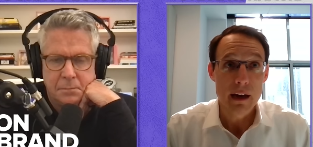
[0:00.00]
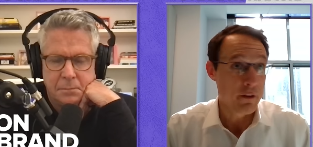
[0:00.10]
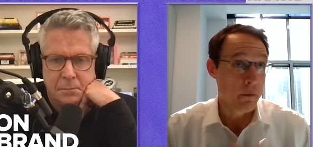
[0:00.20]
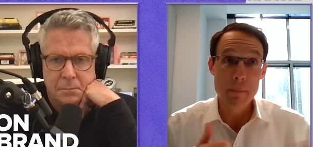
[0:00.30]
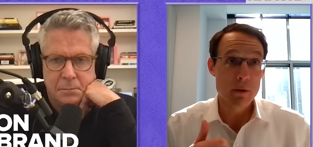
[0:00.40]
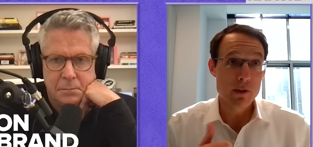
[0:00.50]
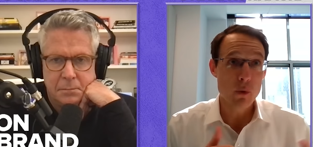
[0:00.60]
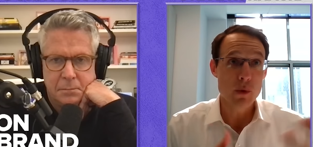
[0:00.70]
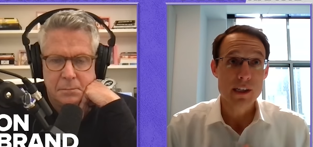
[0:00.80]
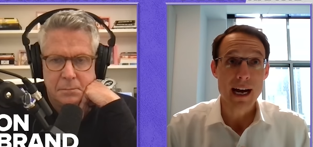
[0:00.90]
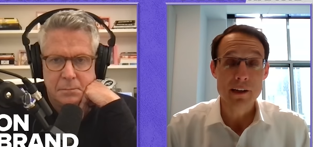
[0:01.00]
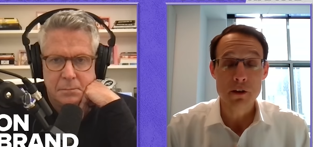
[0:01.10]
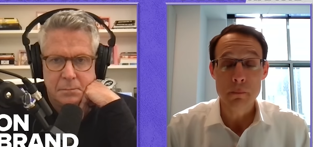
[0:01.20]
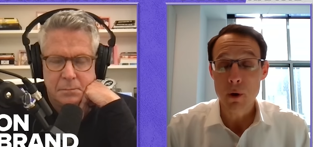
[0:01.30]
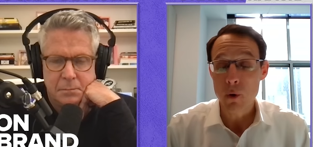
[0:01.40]
Speaker 1: if you remember, there was a
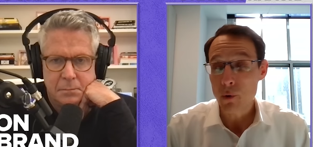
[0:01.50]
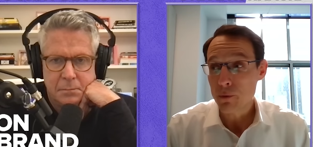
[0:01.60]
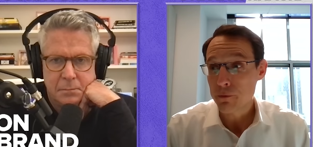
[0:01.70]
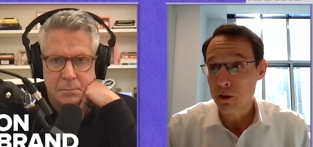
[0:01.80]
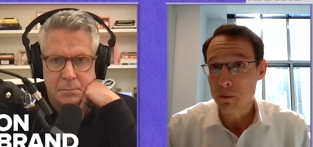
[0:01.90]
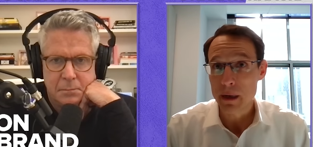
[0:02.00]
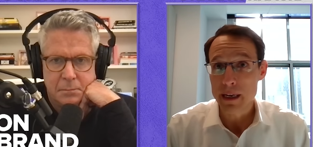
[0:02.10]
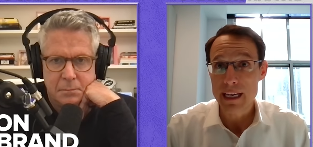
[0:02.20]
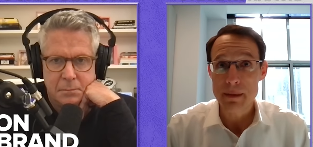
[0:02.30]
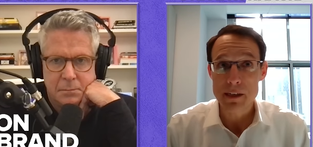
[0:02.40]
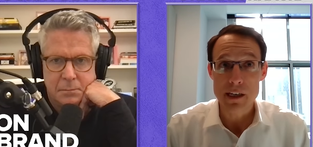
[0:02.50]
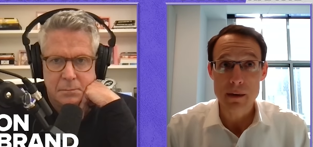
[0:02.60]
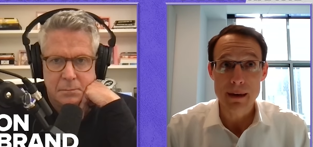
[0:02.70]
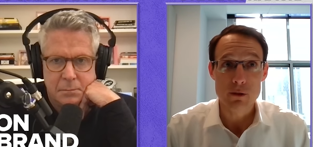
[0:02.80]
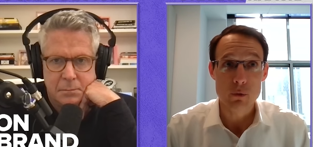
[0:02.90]
Wisconsin poll from uh, ABC
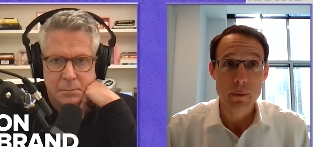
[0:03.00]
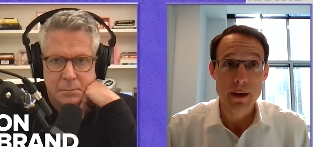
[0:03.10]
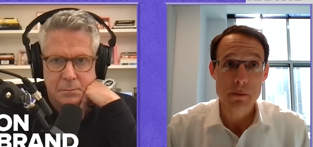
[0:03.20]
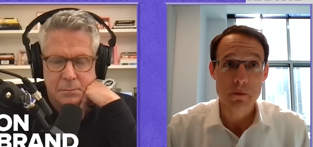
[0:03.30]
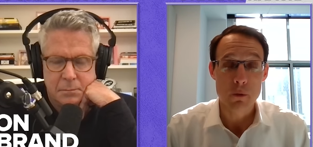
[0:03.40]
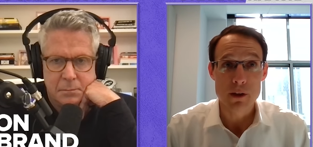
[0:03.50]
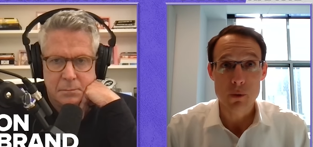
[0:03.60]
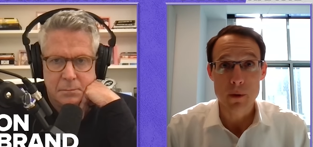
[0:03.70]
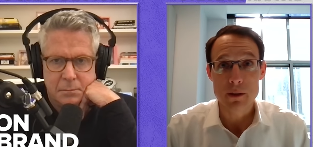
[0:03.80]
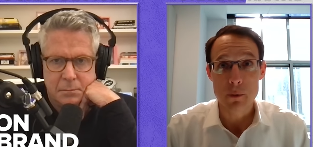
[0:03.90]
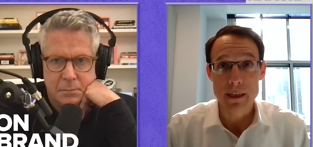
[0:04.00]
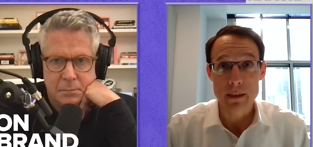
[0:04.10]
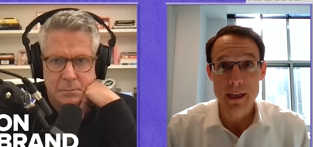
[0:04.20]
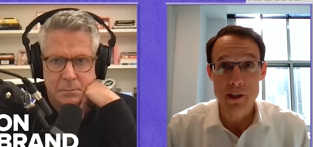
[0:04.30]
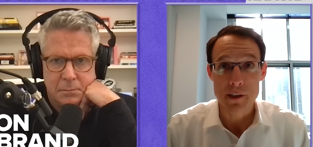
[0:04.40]
about three weeks before the 2020
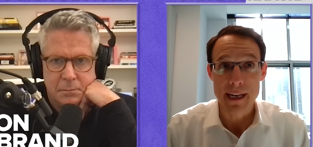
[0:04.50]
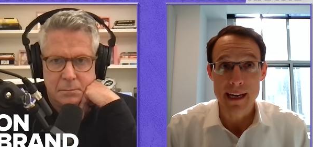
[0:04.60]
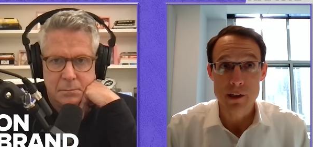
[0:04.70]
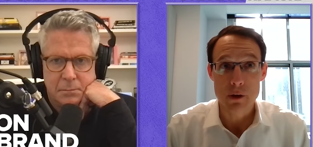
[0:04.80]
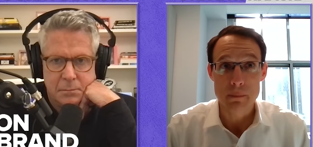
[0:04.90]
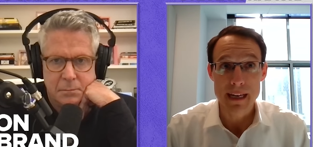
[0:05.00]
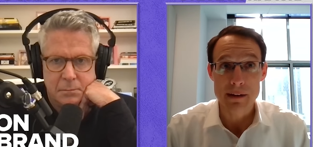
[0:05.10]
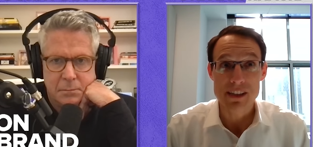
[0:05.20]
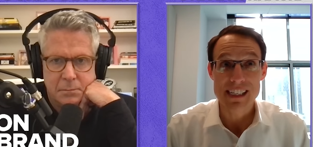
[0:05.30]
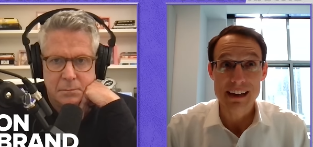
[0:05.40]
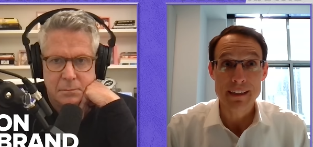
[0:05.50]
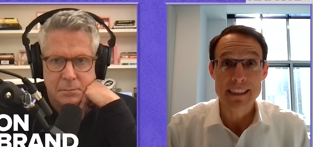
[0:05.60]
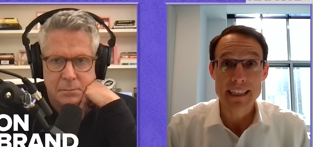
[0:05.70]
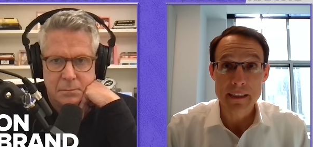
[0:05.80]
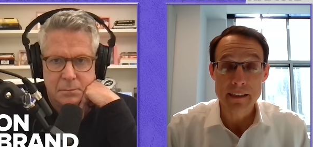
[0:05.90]
election that had Trump down
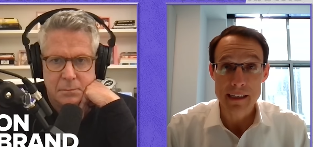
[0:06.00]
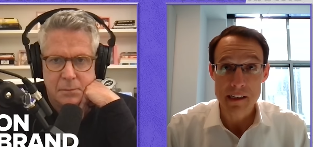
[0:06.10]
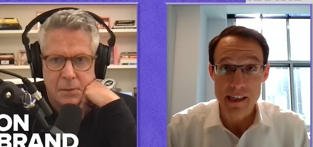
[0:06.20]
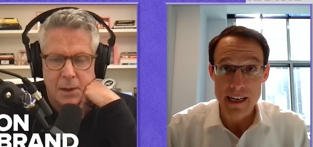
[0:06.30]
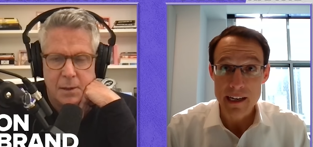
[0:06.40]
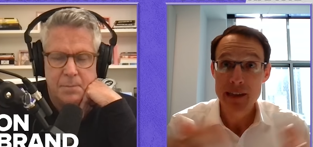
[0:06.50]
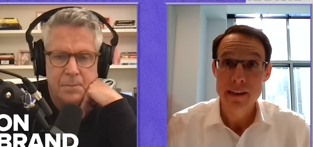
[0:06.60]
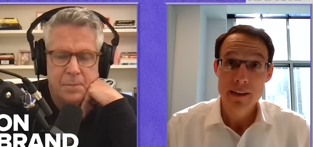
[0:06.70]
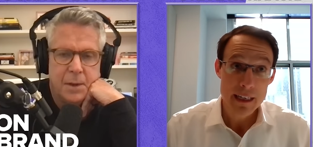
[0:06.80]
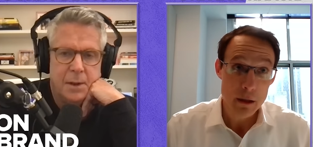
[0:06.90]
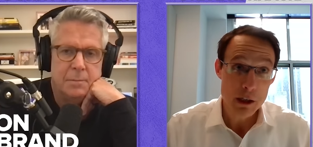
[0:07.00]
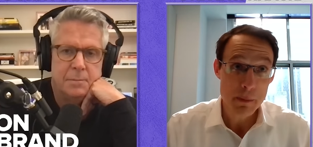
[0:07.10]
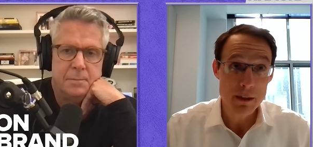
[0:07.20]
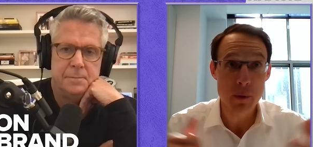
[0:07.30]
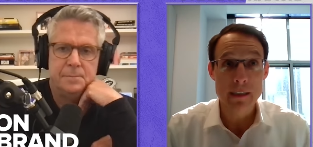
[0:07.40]
17 in that state. Yeah. He yeah. lost
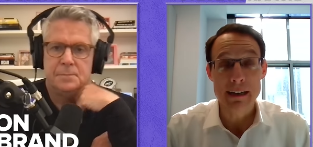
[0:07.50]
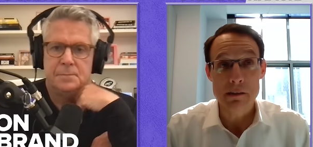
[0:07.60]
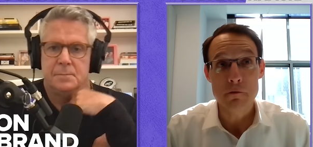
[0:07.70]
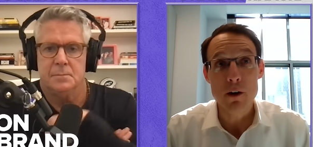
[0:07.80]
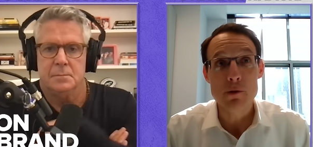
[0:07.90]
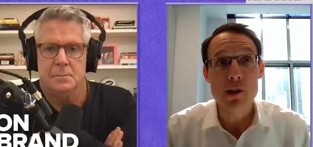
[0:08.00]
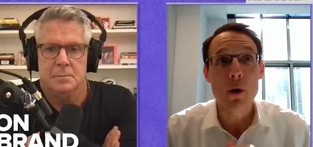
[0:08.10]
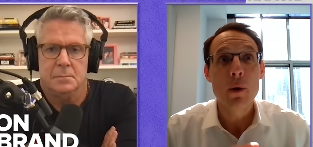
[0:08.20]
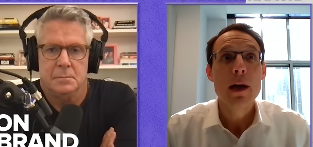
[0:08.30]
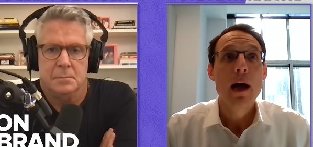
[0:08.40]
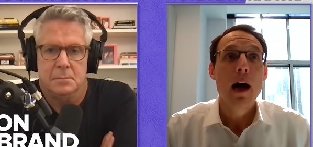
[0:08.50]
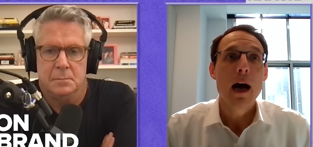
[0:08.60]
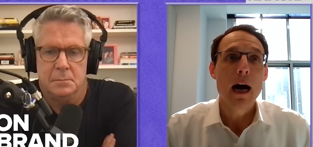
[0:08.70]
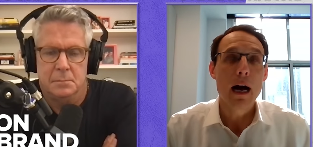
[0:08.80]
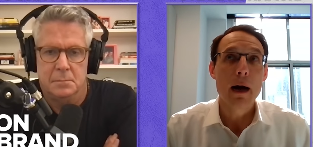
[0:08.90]
by 20,000 votes. So
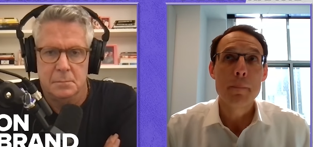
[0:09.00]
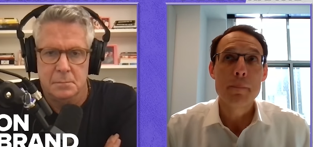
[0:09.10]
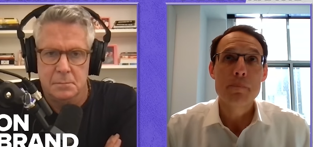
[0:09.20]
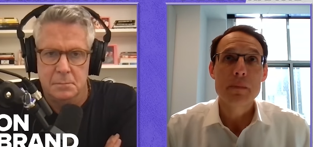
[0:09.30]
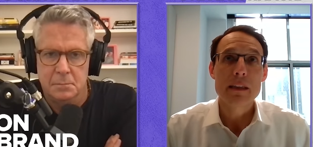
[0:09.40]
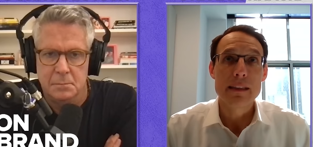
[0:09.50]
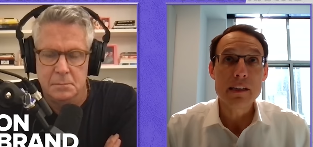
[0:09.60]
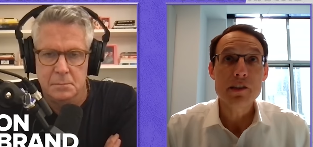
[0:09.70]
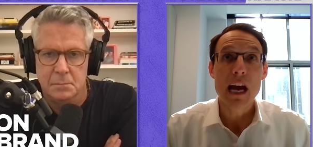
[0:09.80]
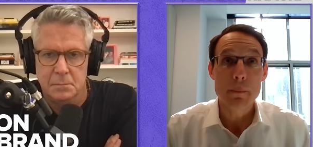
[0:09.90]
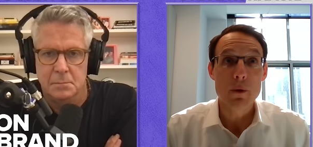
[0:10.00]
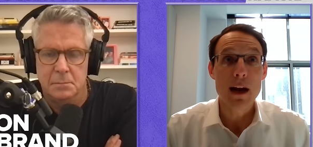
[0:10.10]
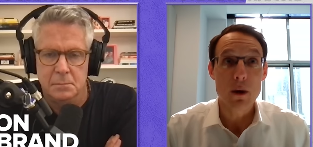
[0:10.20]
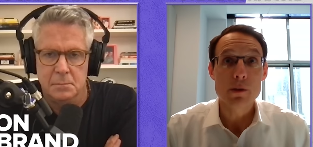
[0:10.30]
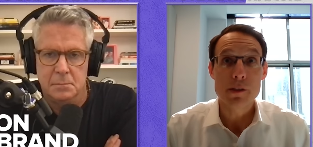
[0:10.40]
um, this time
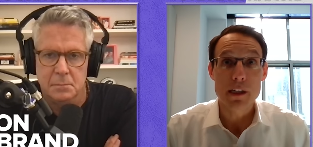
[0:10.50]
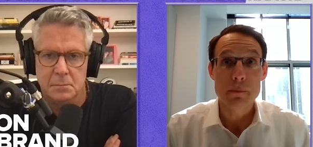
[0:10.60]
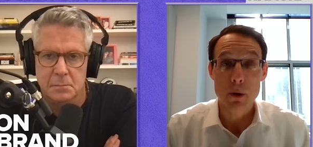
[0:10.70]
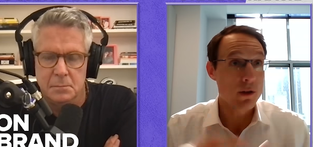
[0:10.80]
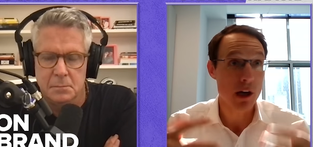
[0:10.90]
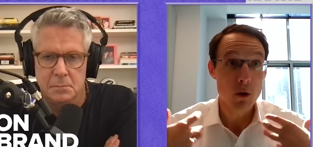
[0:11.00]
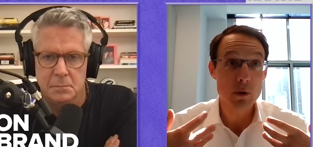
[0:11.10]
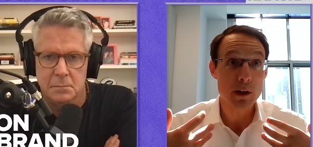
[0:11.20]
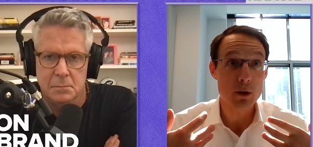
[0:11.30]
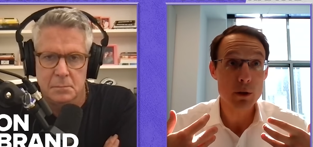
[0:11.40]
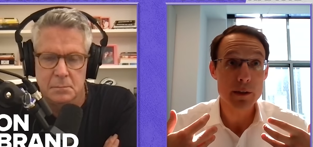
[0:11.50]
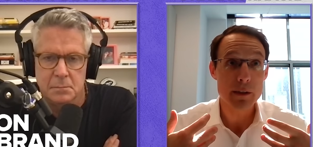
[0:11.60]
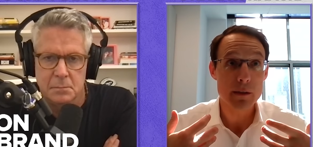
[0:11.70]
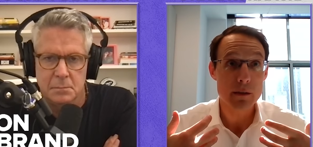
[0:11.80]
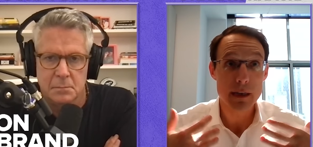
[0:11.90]
around, we're seeing polls, our own
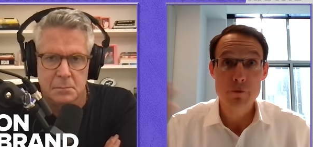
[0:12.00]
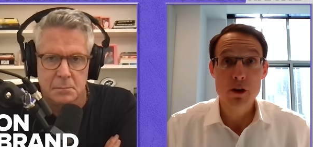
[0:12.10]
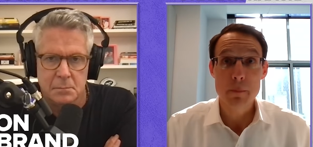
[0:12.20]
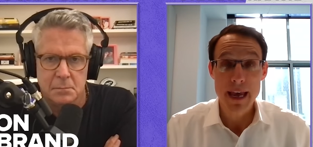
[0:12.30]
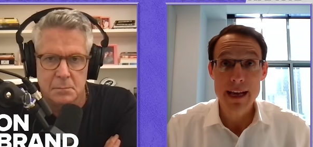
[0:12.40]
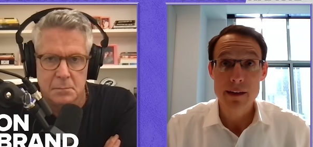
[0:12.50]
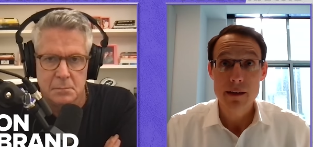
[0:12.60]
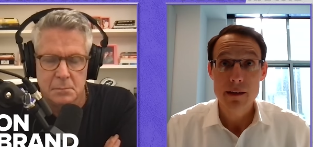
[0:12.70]
included, that have Trump ahead.